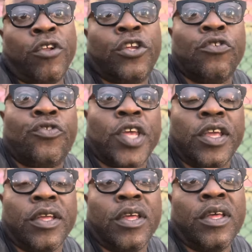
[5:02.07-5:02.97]
what you
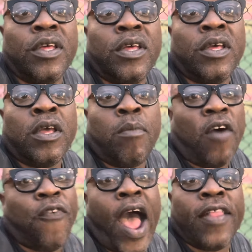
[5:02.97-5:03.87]
see. My
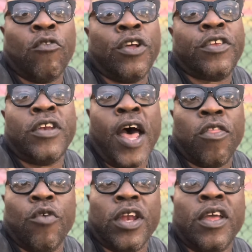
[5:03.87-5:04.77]
father was
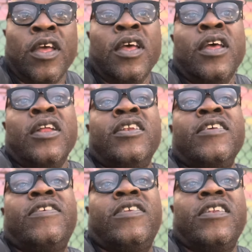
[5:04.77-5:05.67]
another one.
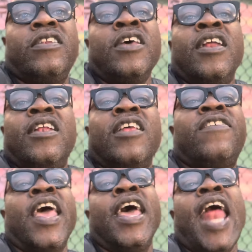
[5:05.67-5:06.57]
Just
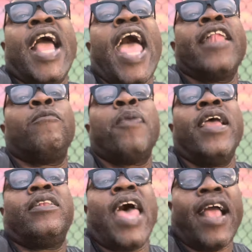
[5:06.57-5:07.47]
said, I got to
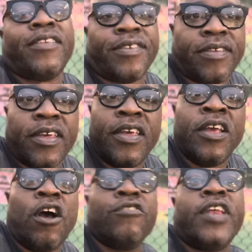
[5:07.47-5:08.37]
pay taxes.
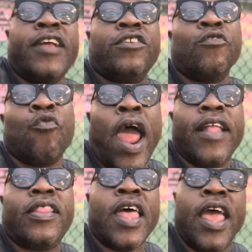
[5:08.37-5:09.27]
Because that's the
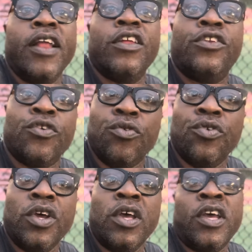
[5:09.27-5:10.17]
right thing to do.
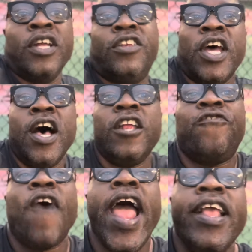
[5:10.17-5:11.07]
And Judge
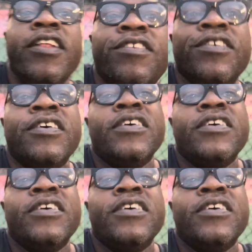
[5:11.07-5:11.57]
Fikens